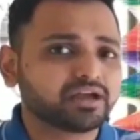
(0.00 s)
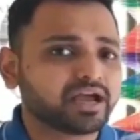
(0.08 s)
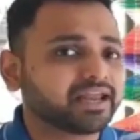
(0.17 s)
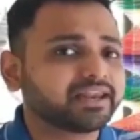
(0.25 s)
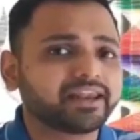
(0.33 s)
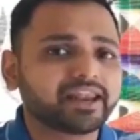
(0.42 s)

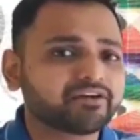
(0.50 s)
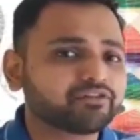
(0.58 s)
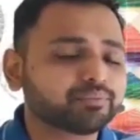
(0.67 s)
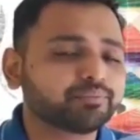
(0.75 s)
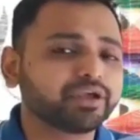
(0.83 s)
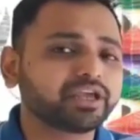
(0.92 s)
I
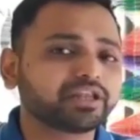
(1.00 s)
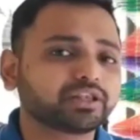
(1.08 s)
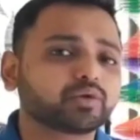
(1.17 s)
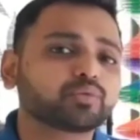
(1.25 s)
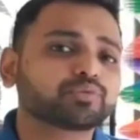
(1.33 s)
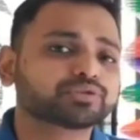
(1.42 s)
never been
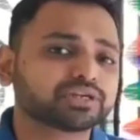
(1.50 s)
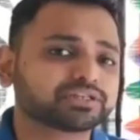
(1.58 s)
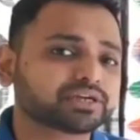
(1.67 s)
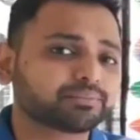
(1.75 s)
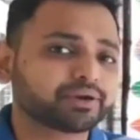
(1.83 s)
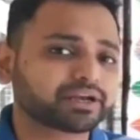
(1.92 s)
to such
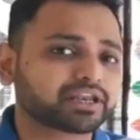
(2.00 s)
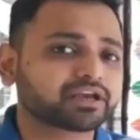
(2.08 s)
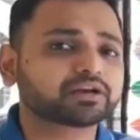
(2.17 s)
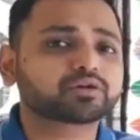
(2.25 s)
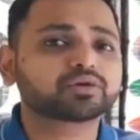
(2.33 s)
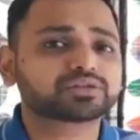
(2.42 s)
a
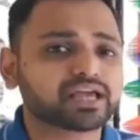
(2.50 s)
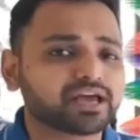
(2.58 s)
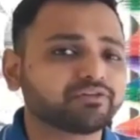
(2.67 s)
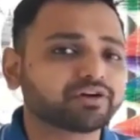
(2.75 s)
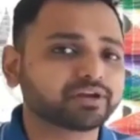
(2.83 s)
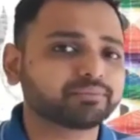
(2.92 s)
practical course
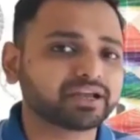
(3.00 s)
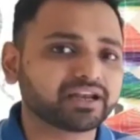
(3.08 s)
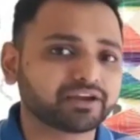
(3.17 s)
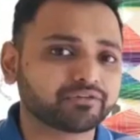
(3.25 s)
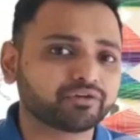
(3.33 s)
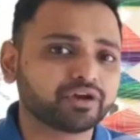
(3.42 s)
ever in my
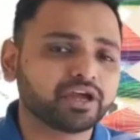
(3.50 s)
life.